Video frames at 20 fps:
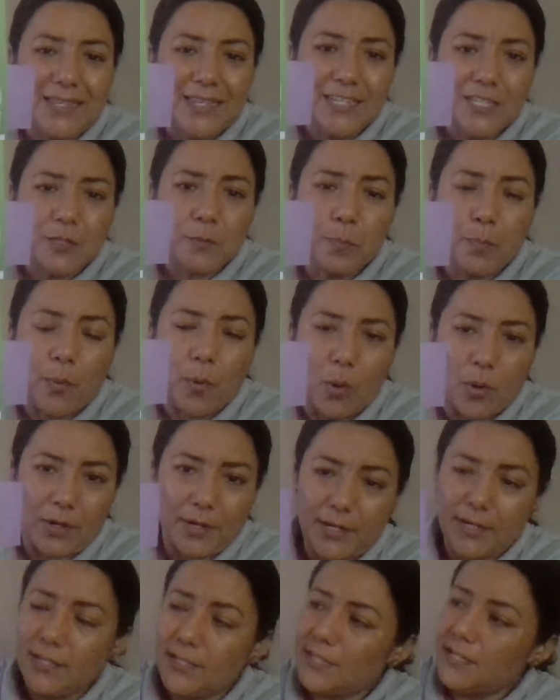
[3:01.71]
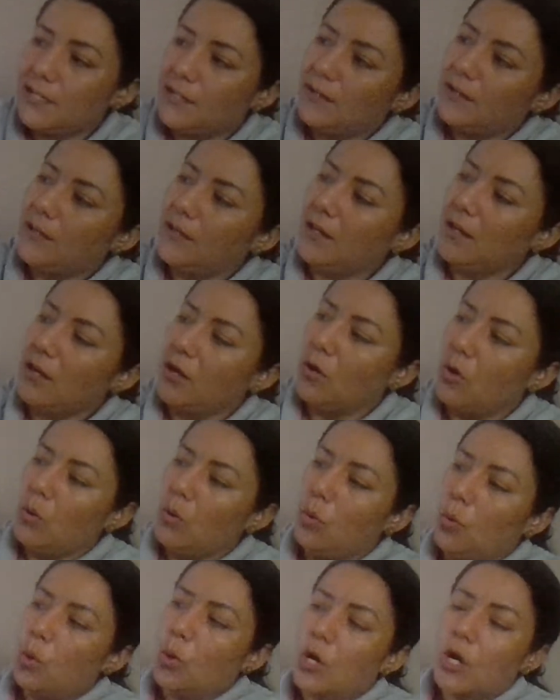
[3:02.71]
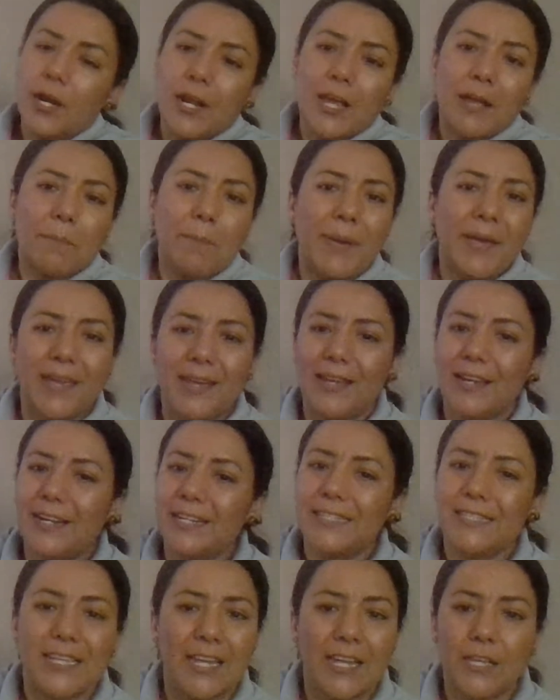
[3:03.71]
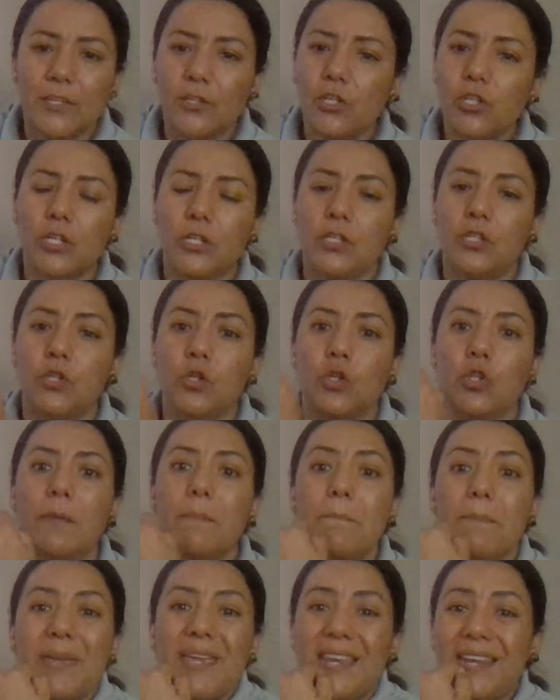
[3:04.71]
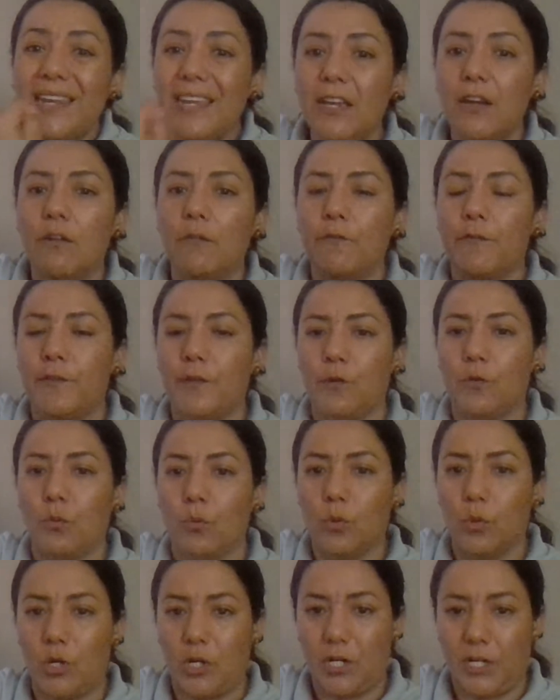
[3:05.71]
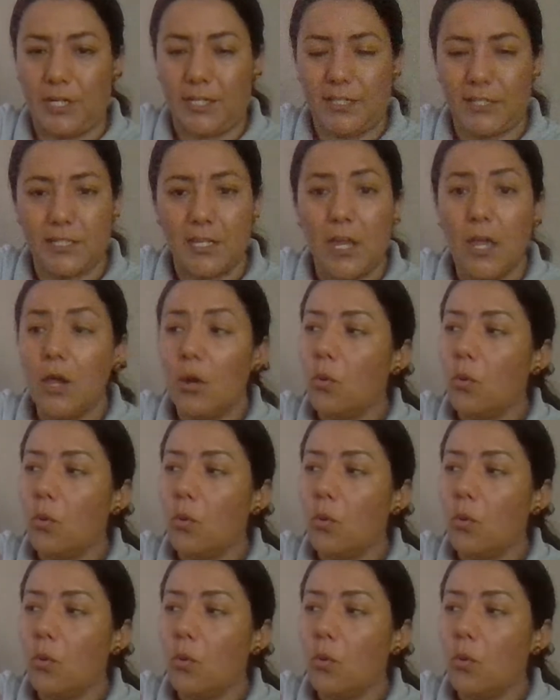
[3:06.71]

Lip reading: this point, we're not paying attention to the meaning of the words.